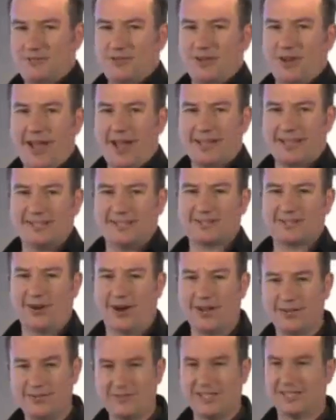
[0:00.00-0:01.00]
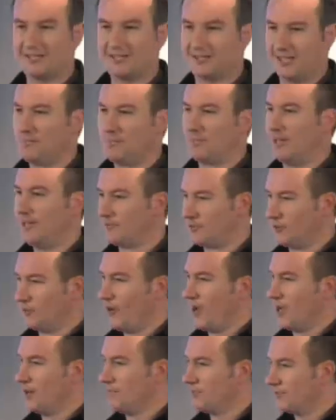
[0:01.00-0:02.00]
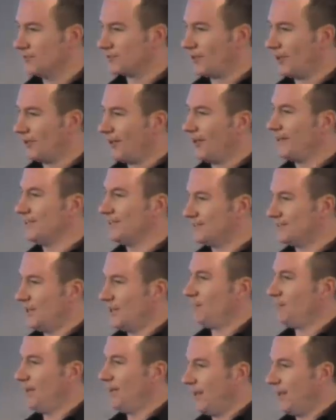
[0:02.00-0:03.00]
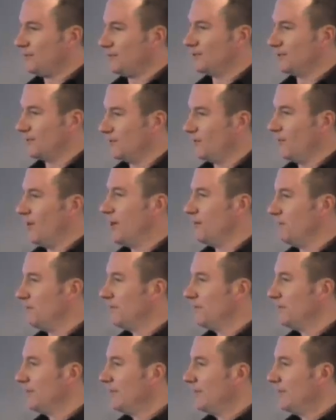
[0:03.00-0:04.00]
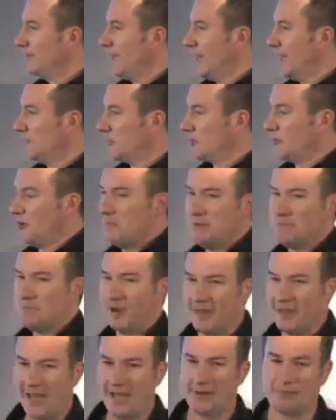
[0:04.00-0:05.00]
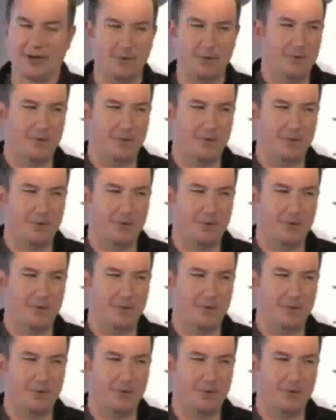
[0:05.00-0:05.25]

if you like, is kind of the assembly of the web. It's kind of like the assembly language of the web. And what do I mean by that? Well, I